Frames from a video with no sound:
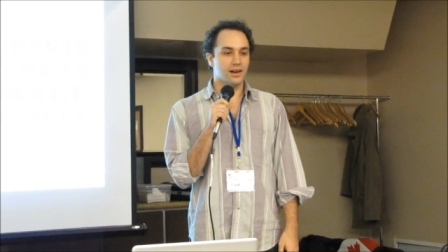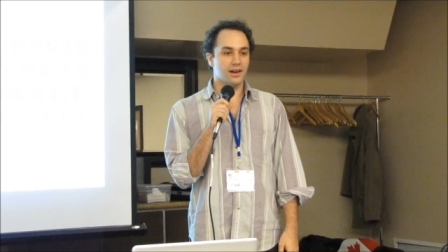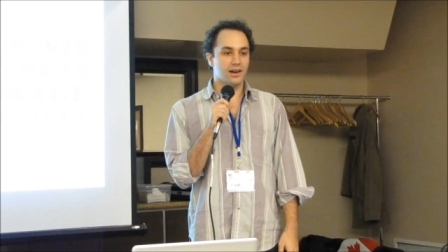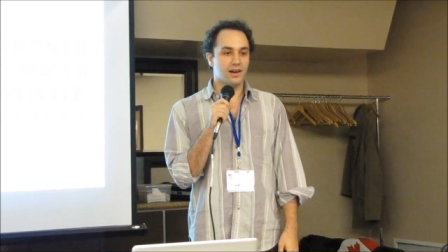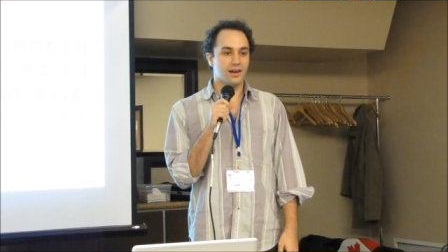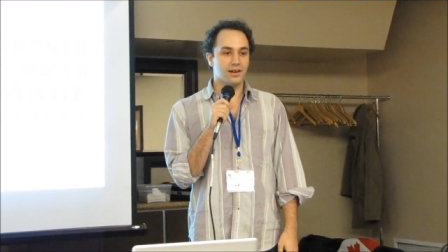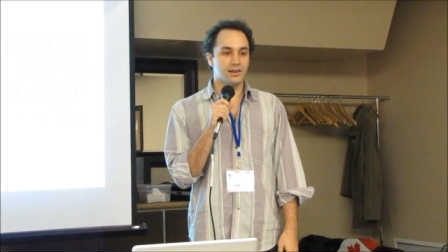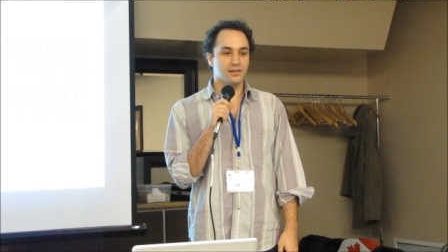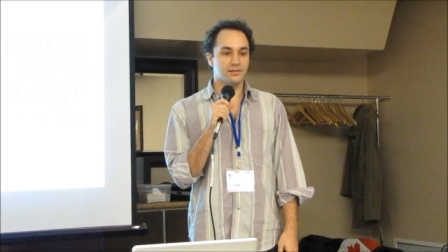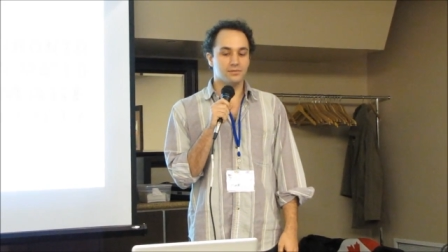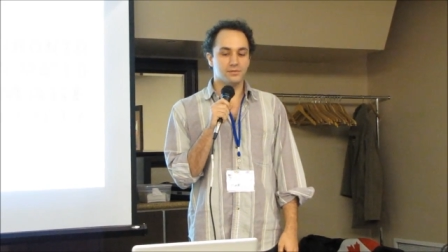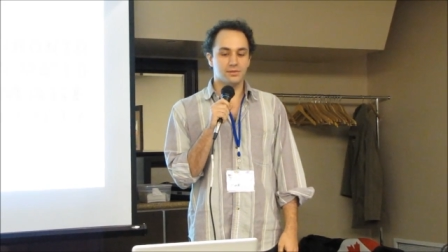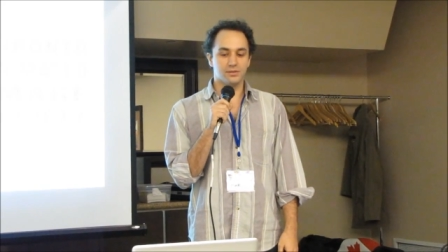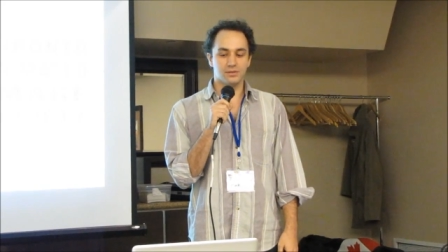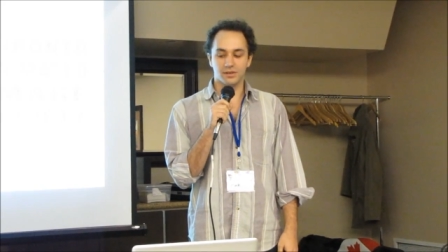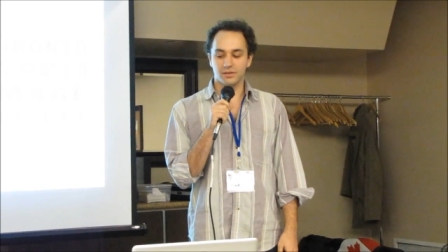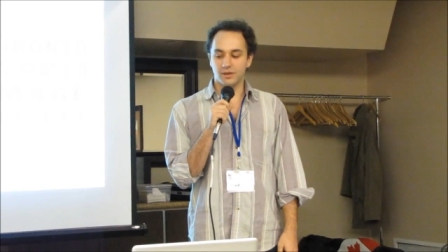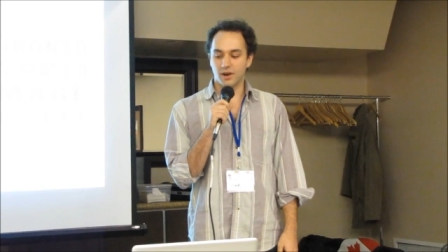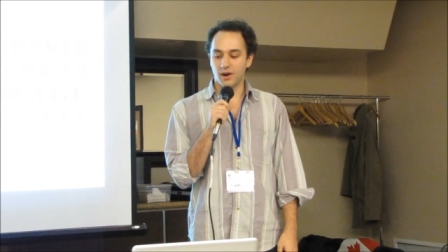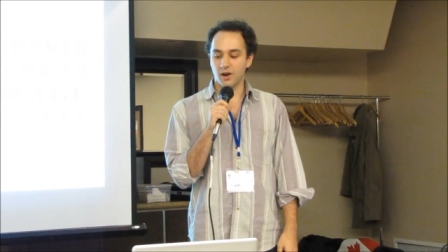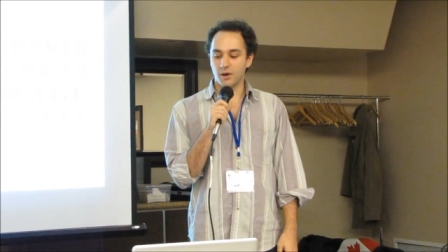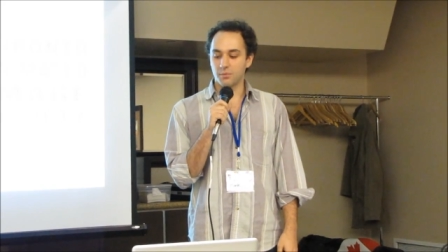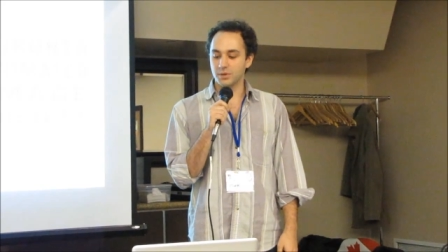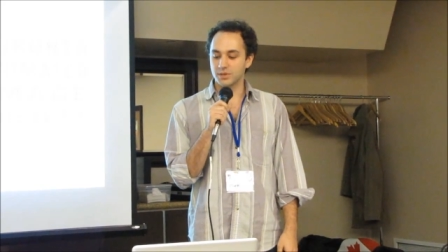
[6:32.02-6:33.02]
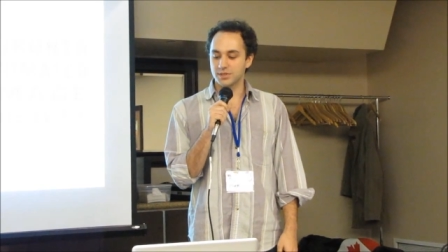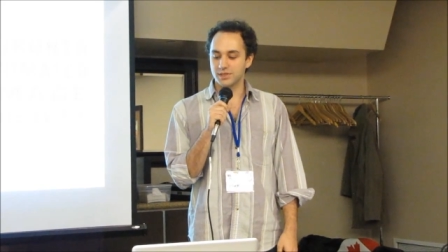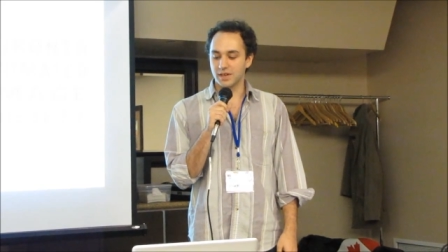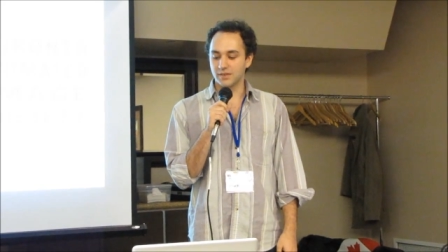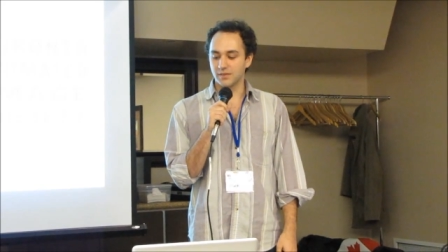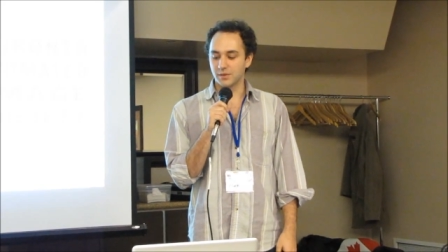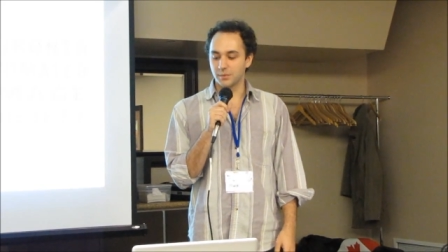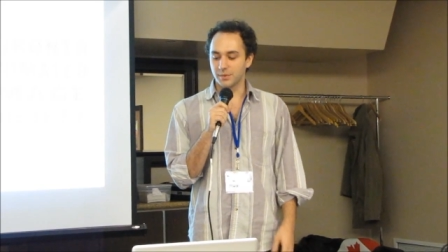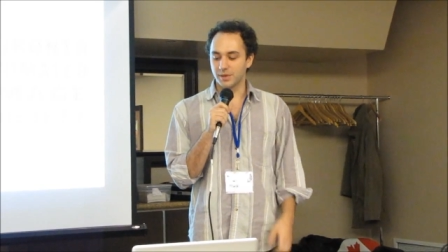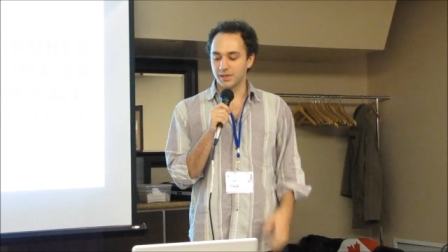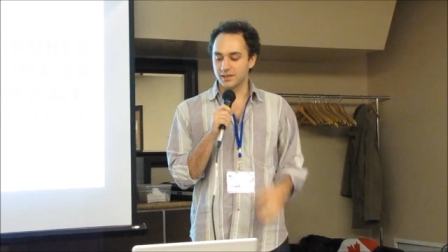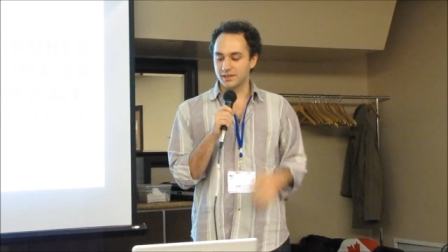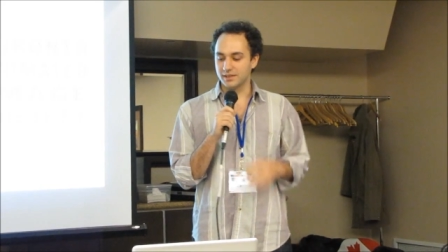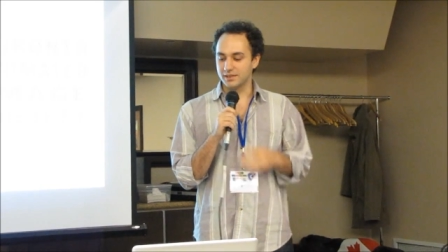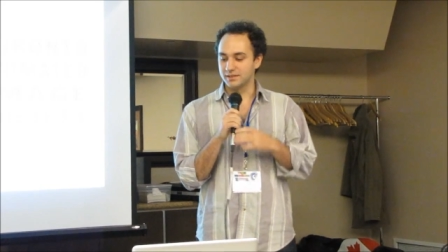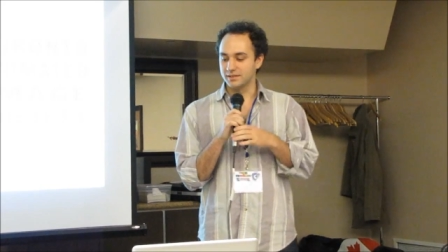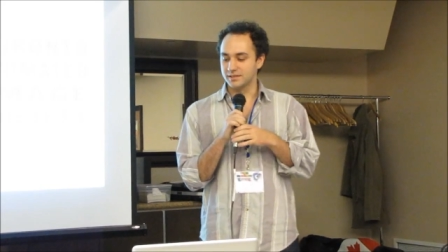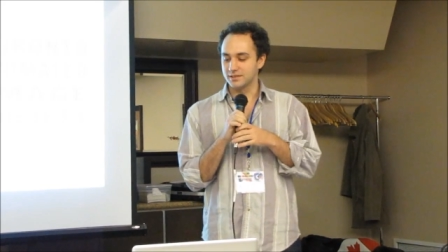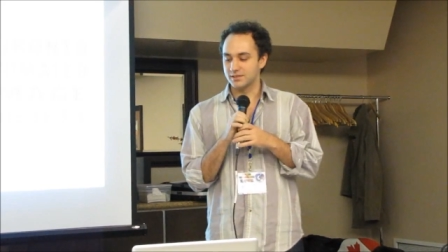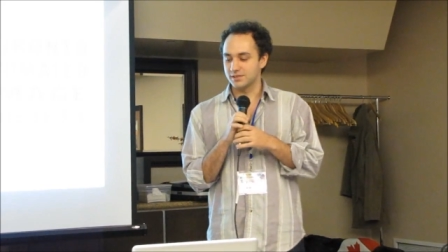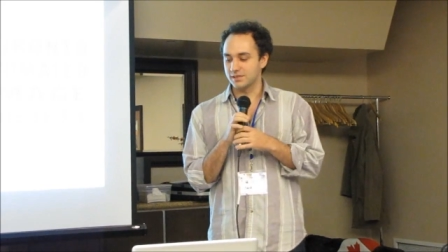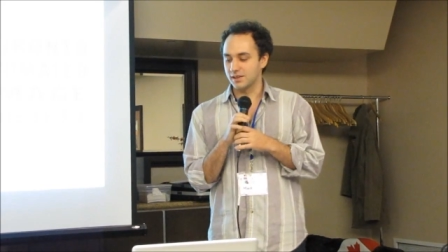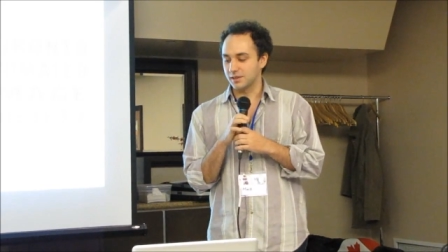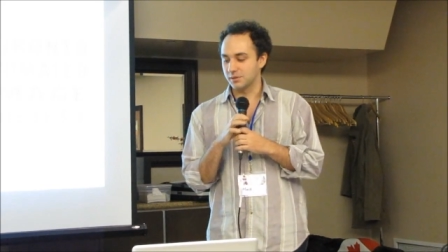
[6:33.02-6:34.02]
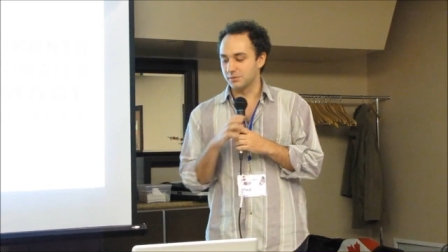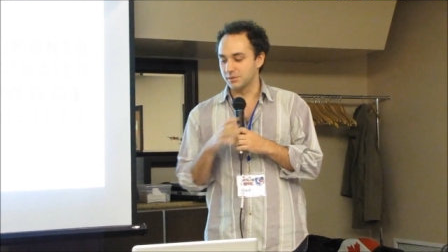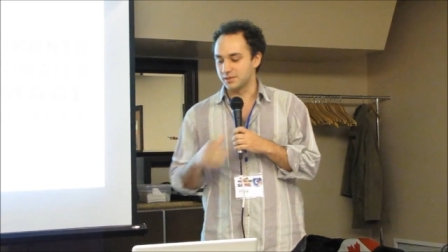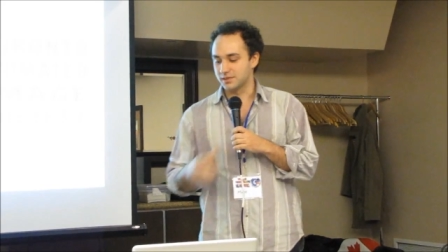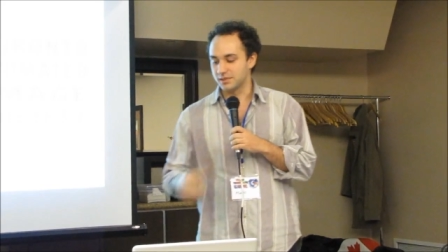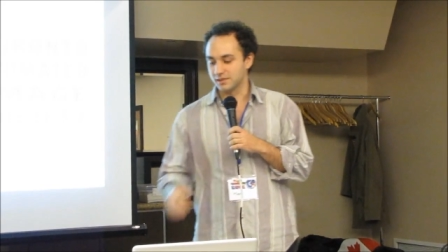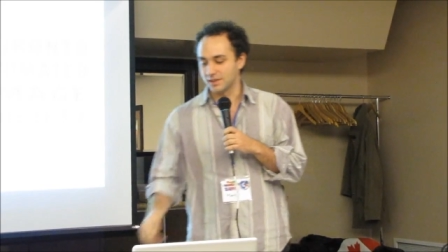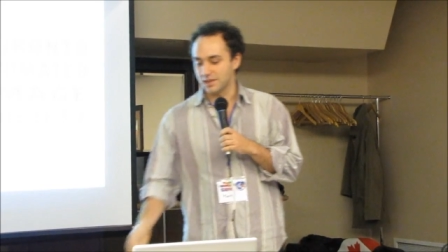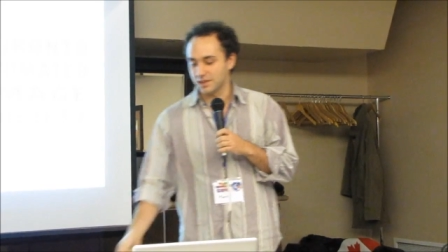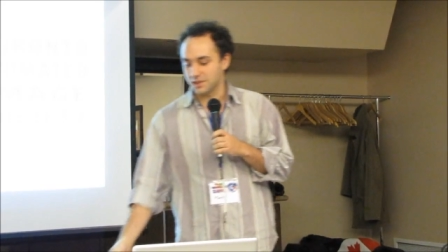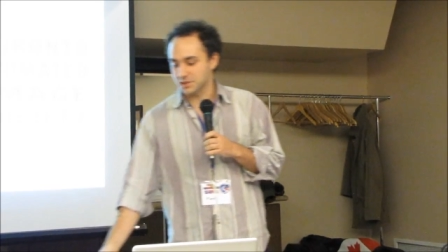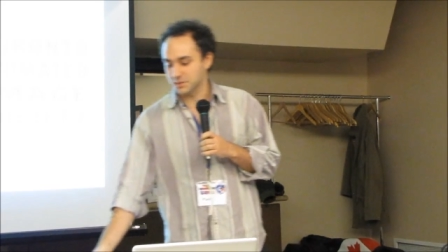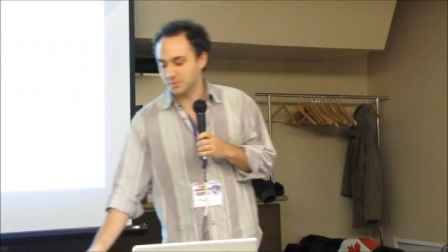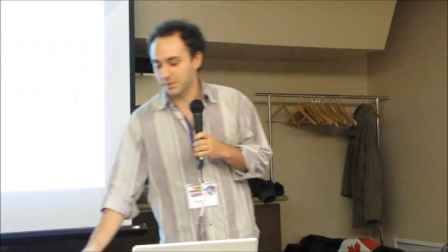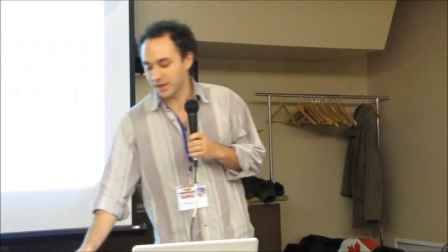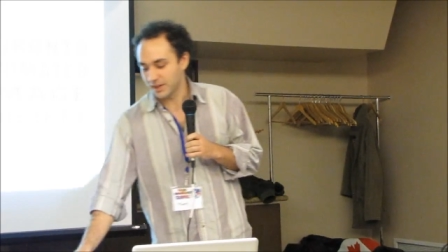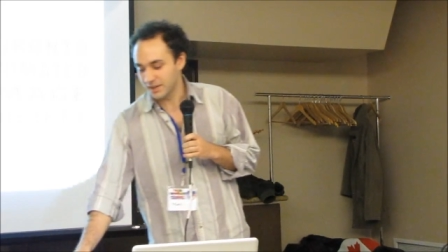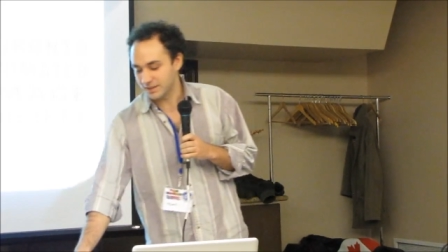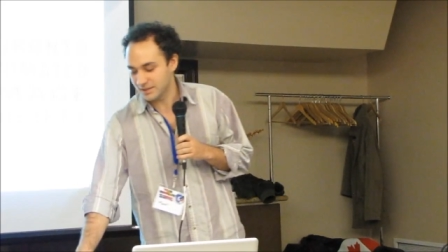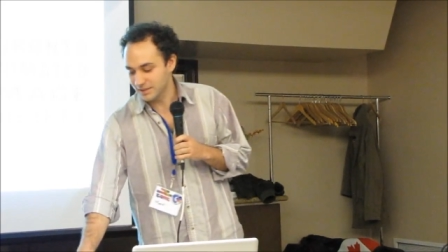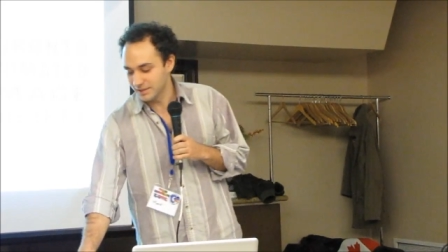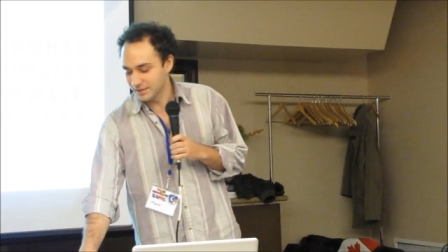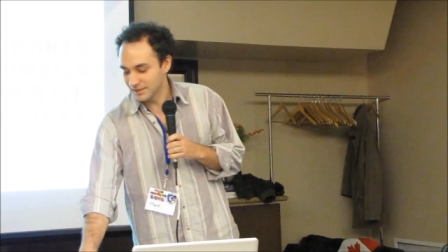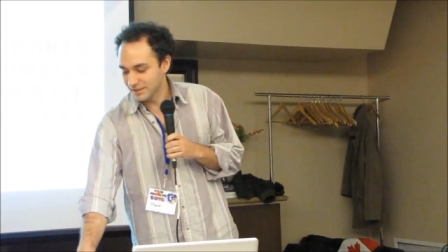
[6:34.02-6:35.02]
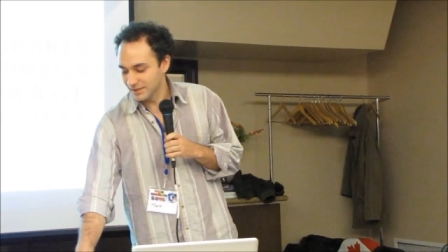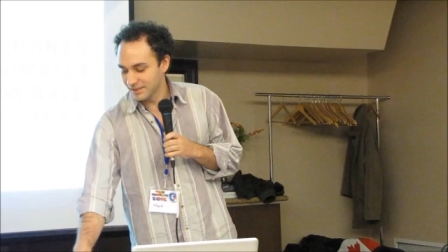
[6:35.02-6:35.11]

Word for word: uh, almost everybody stuck with deluxe paint,